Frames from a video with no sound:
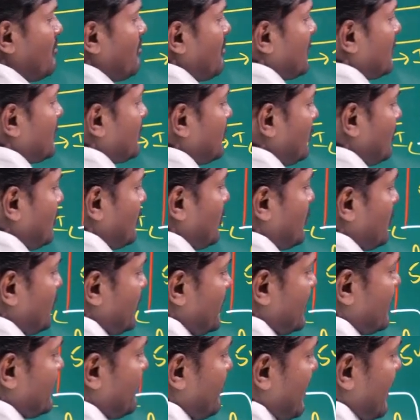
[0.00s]
but
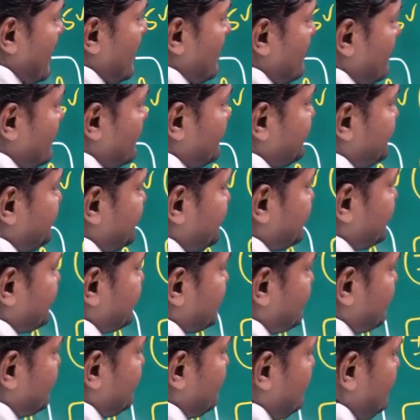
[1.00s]
lower value.
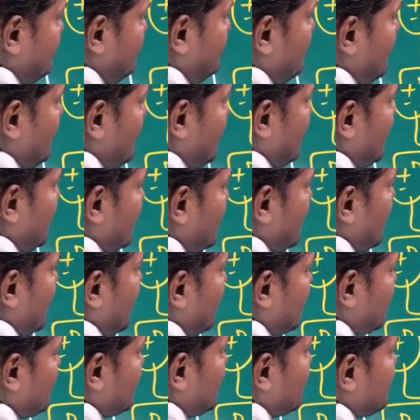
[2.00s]

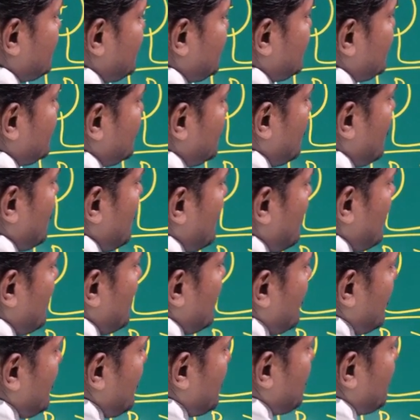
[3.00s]
Greater than 0
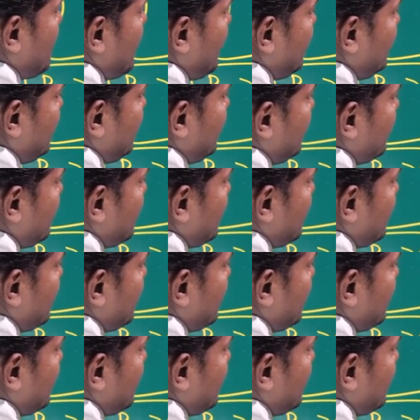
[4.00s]
but